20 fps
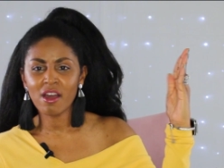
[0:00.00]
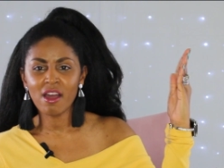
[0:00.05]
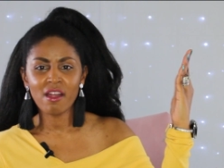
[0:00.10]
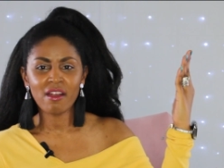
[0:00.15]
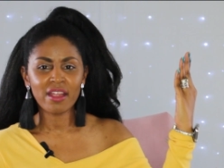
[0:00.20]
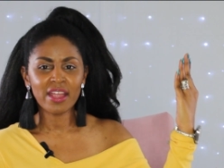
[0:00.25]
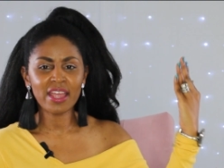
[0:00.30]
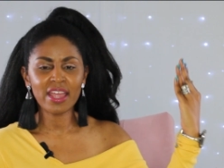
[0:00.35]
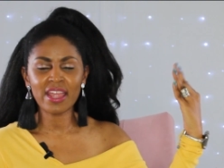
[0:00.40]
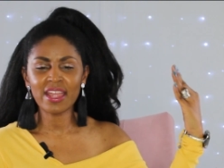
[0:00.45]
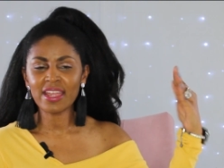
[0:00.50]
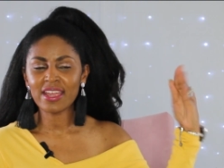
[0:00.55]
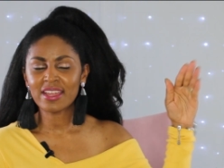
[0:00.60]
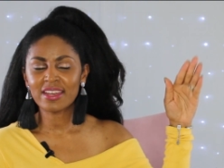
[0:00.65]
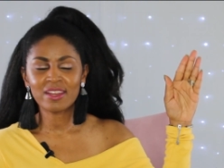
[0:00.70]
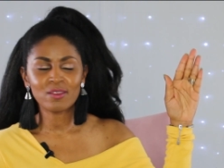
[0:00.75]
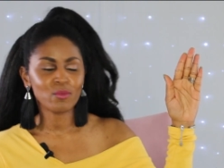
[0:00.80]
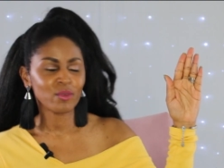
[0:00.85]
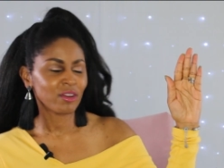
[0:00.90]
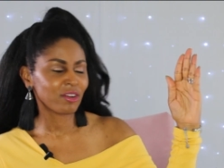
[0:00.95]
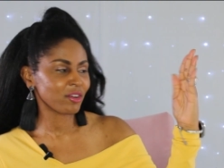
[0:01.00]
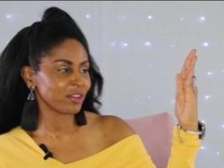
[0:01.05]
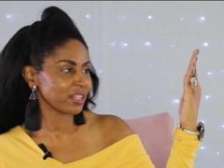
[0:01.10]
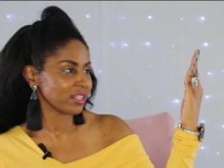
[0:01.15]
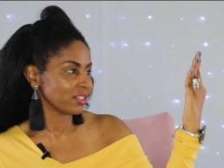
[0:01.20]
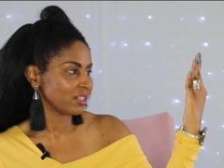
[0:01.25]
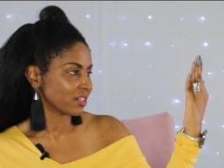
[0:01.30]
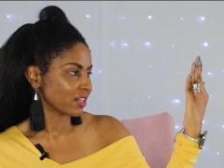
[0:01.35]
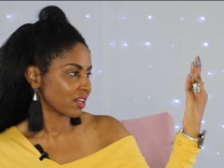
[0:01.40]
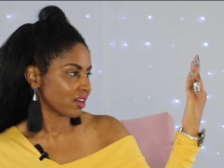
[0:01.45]
our hand, and we're going to
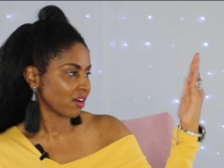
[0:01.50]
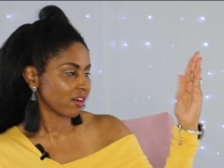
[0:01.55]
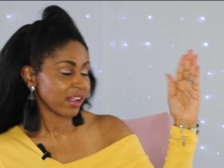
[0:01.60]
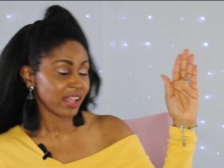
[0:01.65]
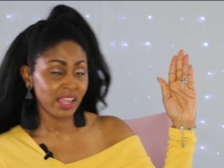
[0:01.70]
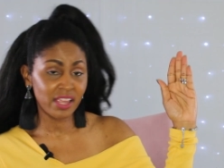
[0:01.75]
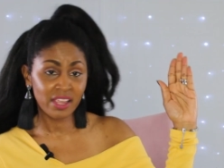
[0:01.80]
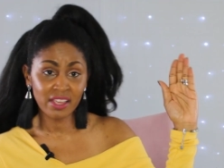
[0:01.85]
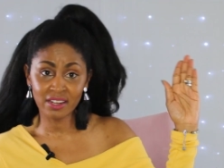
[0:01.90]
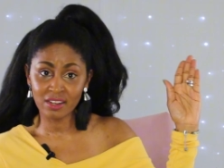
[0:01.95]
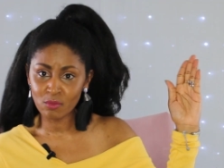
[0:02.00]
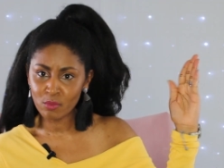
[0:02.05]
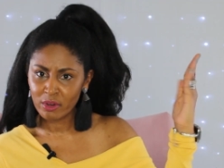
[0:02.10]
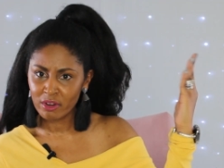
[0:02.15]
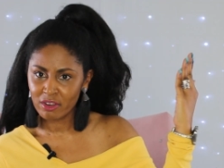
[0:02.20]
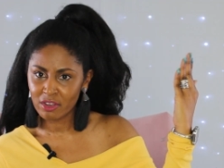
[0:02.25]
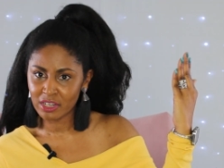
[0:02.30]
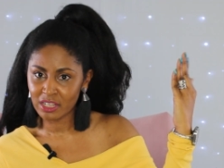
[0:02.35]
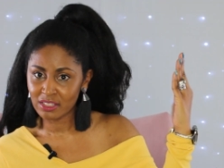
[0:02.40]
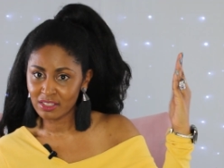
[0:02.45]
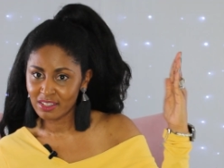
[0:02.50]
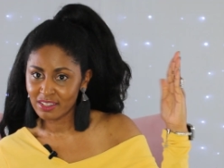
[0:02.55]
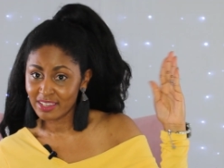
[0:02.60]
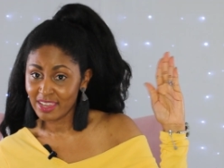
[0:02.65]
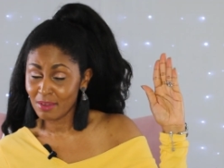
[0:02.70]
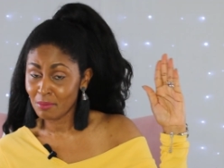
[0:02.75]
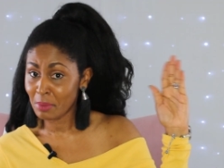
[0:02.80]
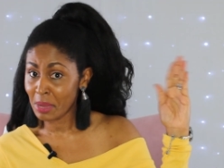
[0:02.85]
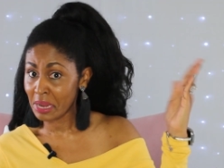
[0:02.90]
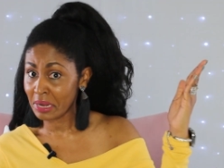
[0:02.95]
look at our hand, and we're going to look
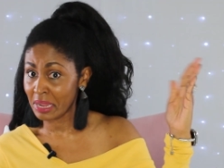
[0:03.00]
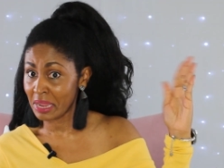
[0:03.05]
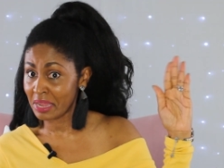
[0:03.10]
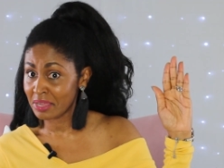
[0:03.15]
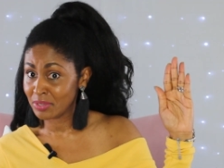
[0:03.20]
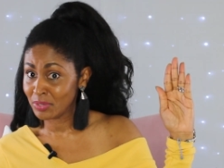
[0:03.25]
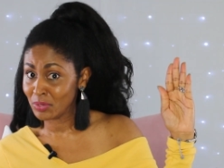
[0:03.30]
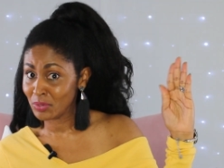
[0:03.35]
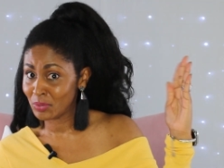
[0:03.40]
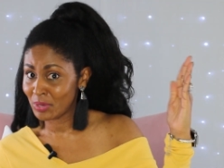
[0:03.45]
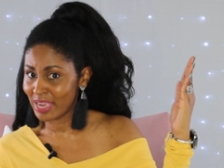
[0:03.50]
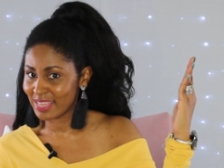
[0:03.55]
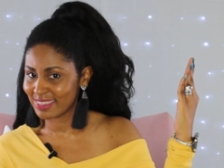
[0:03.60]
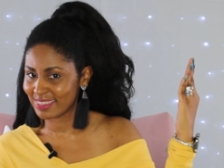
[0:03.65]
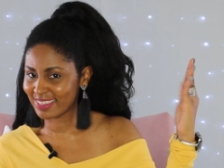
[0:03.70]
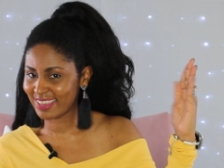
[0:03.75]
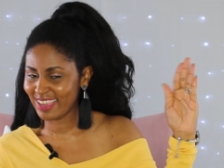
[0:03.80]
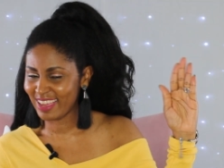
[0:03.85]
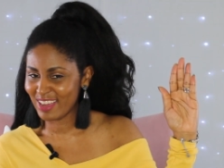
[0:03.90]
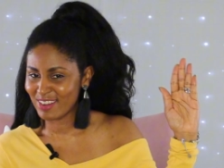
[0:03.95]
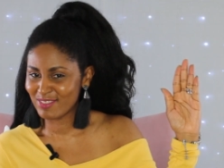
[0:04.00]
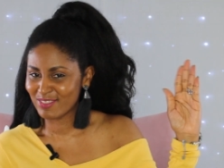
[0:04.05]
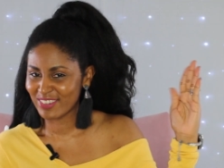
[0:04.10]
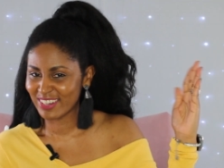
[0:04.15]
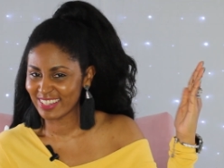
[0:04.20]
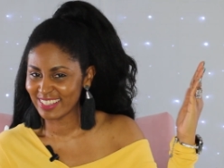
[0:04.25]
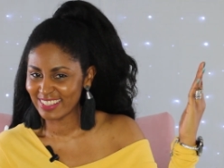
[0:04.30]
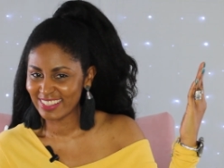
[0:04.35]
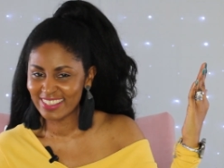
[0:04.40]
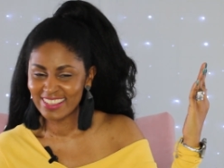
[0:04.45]
back at you at the
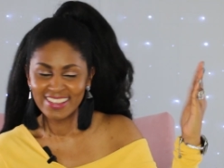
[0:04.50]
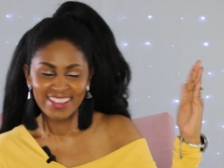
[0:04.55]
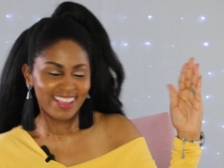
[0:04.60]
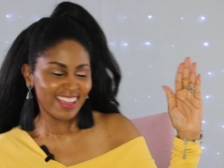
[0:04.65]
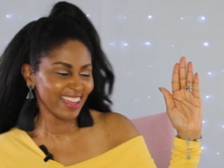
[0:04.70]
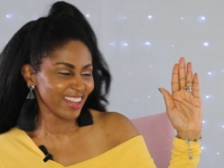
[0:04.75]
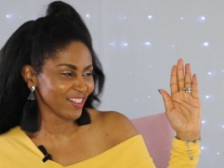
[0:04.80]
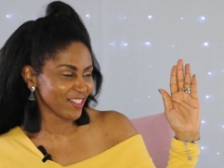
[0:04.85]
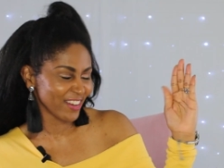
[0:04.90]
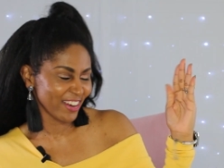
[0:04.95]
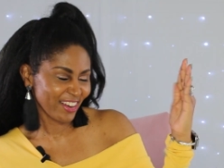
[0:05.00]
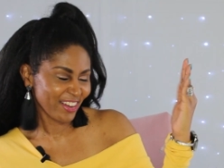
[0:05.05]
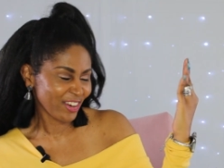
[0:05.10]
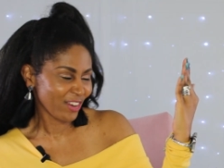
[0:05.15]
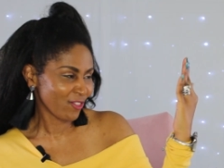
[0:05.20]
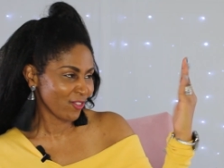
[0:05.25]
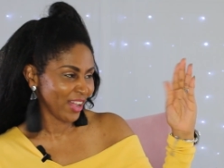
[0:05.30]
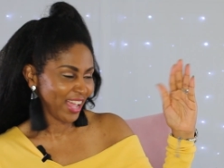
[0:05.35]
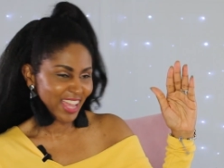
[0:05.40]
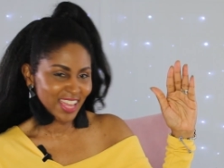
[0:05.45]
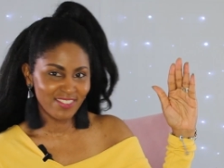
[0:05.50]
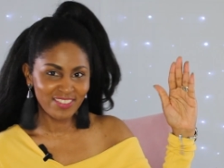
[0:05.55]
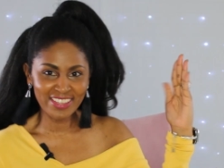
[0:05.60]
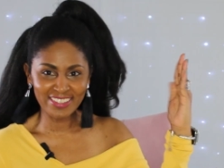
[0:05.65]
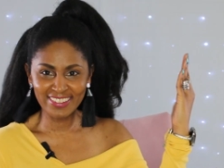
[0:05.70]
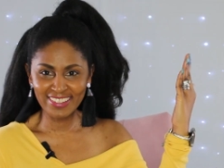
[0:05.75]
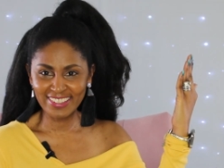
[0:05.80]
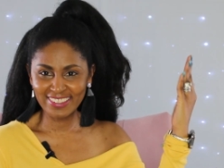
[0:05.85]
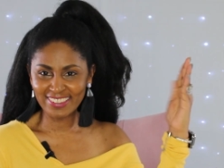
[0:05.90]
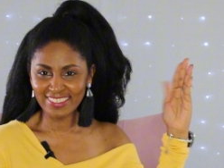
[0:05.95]
camera, and we're going to wave
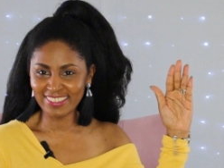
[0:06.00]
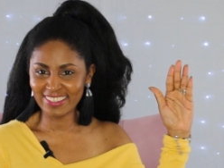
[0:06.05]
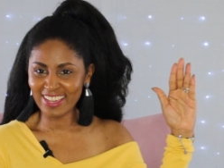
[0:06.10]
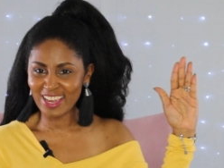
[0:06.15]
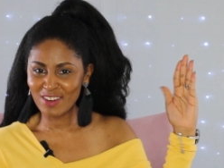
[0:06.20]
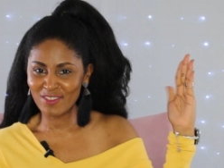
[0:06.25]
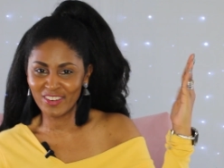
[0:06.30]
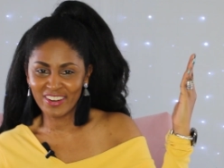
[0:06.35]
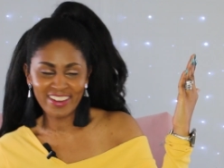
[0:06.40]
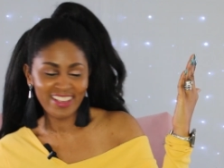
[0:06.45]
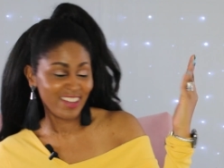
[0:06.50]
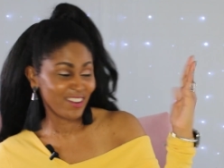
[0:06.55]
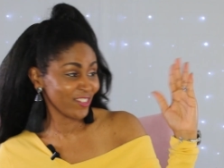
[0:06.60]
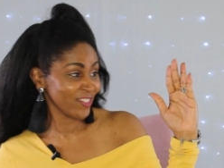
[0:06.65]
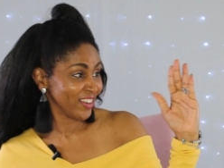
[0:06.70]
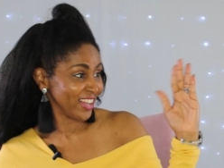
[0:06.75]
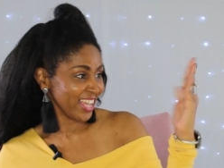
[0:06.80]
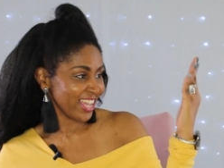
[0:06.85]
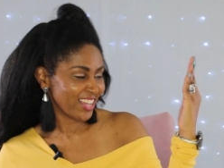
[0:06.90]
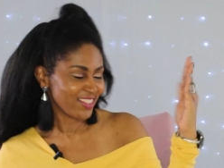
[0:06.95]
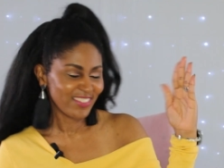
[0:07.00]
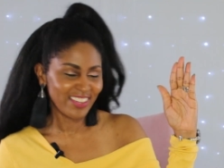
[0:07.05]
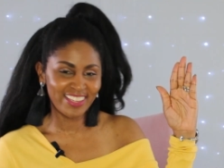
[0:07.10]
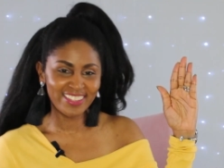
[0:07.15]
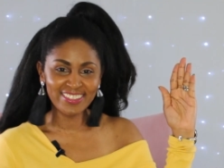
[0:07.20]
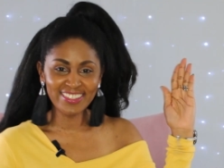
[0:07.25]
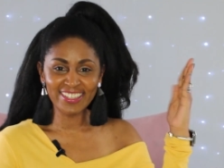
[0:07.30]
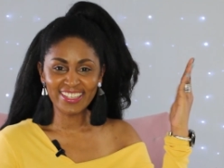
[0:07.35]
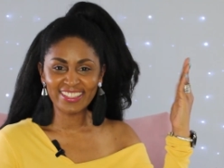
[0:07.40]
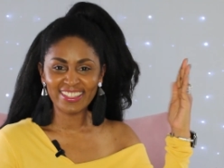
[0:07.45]
and look at the camera and wave and
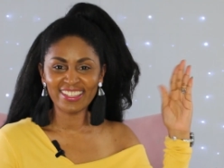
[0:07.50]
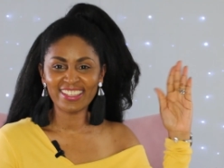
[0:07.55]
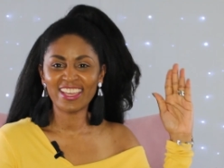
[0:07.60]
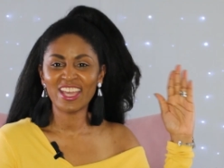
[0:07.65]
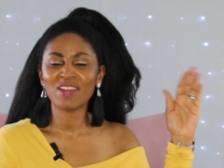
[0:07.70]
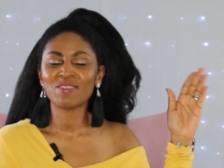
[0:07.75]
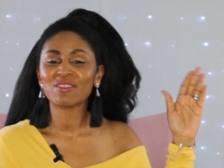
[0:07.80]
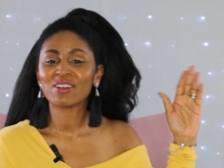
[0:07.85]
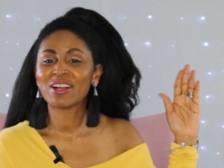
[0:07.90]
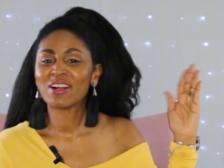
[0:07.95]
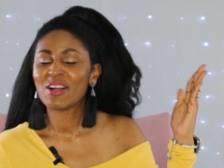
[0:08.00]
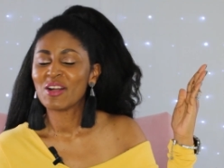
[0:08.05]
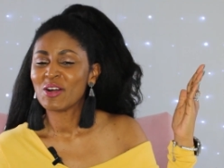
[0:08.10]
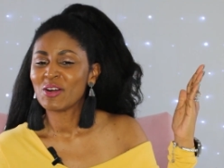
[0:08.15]
look at the camera.